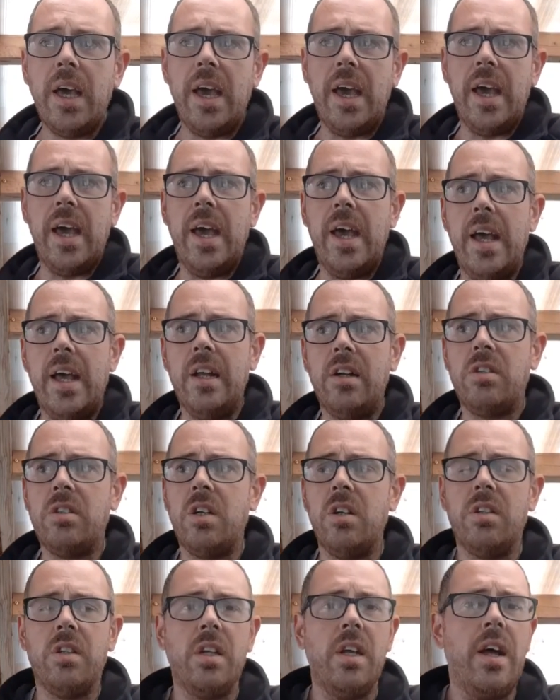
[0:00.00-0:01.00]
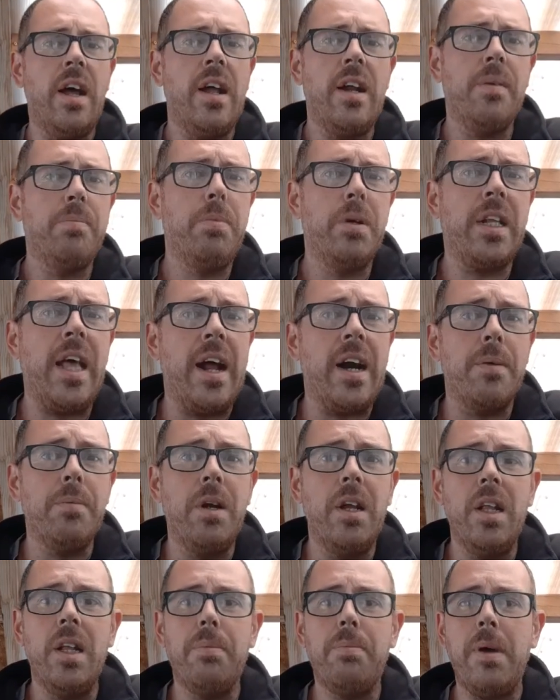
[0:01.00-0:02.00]
It's just to protect
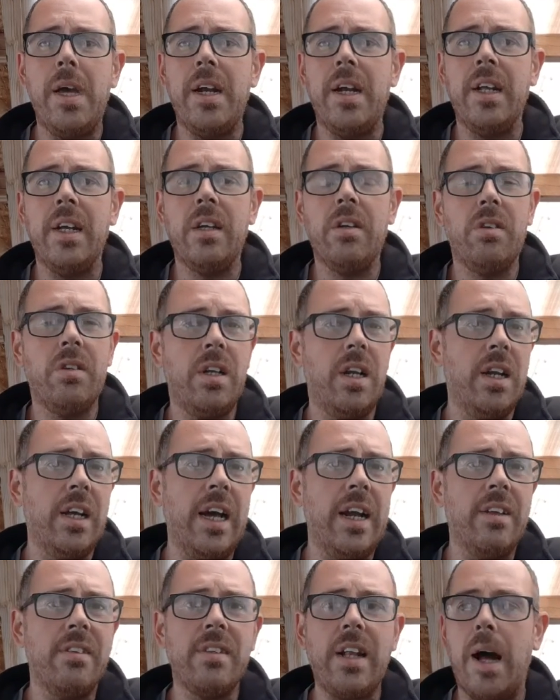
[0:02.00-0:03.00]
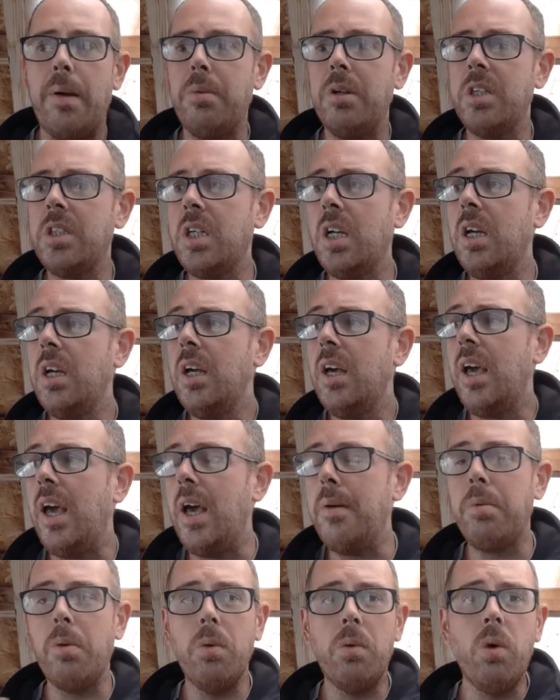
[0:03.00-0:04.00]
them a little bit until they get established.
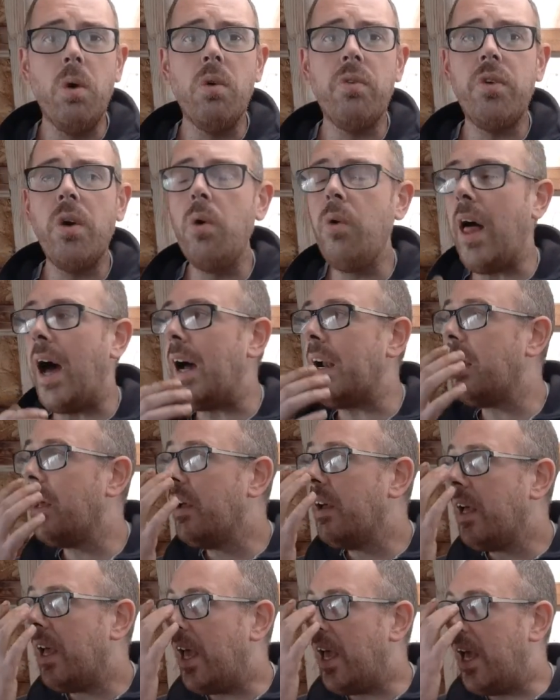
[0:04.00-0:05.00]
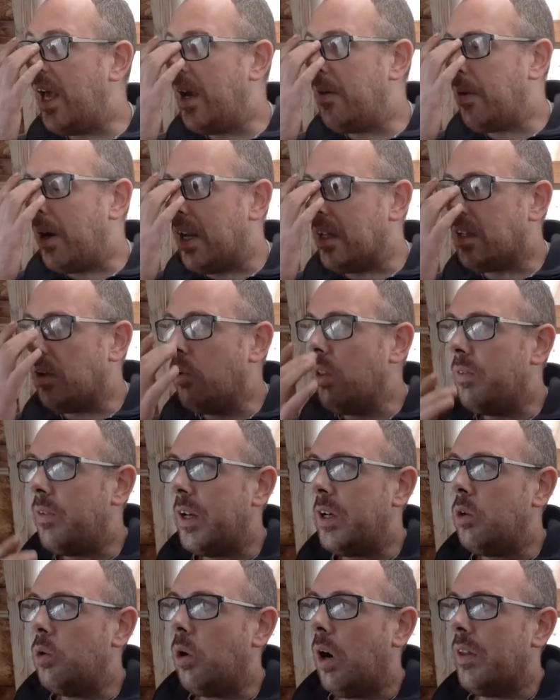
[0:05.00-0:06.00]
But we'll go through that when I do the
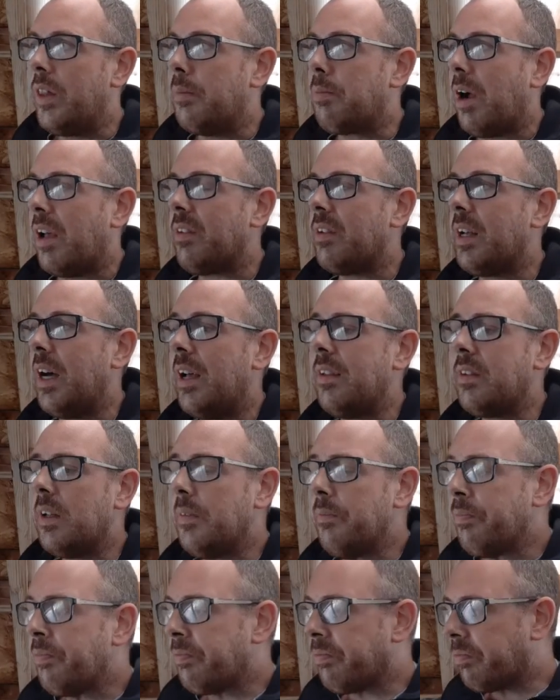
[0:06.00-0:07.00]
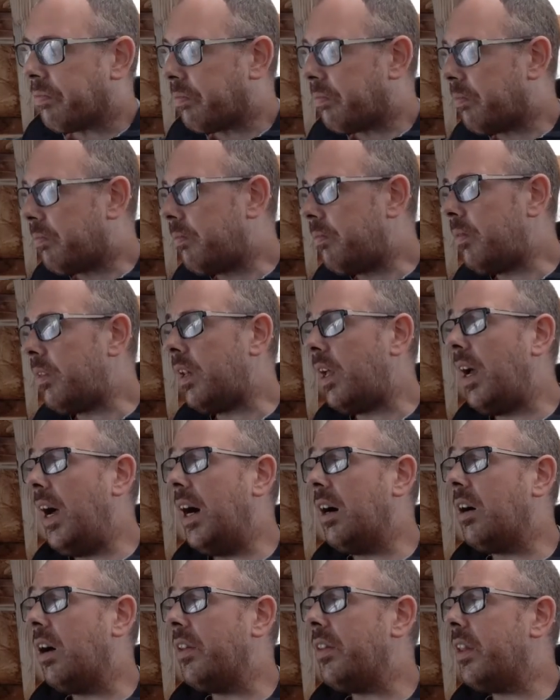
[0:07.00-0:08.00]
video on the brassicas.
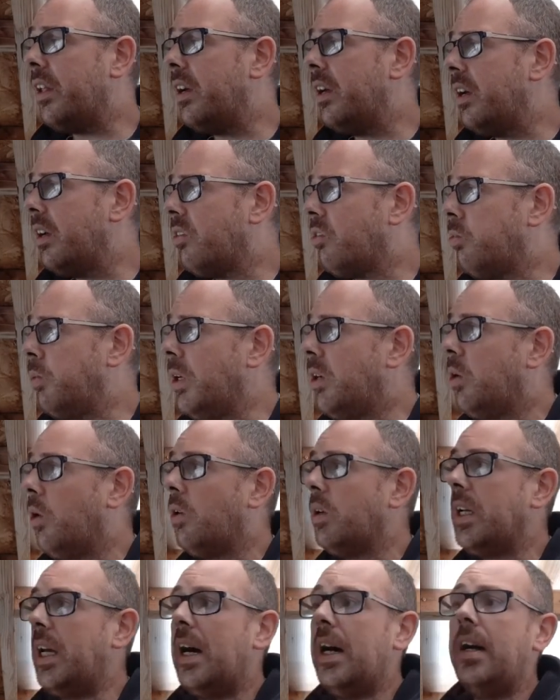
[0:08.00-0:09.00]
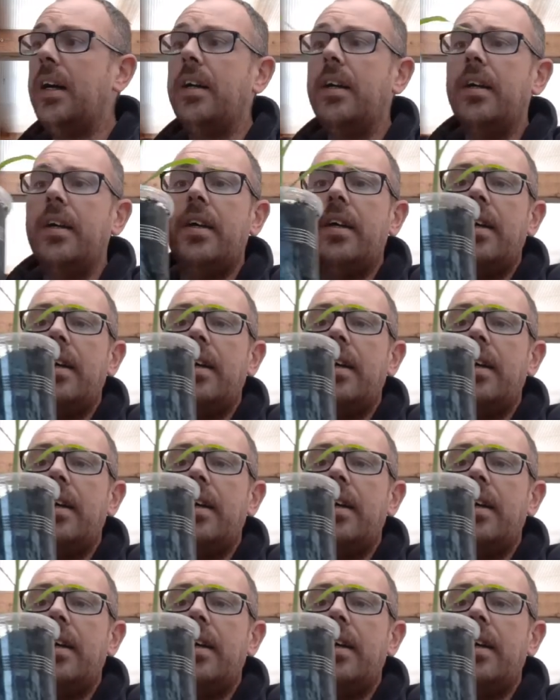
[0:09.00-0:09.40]
I've got the sweet corn here.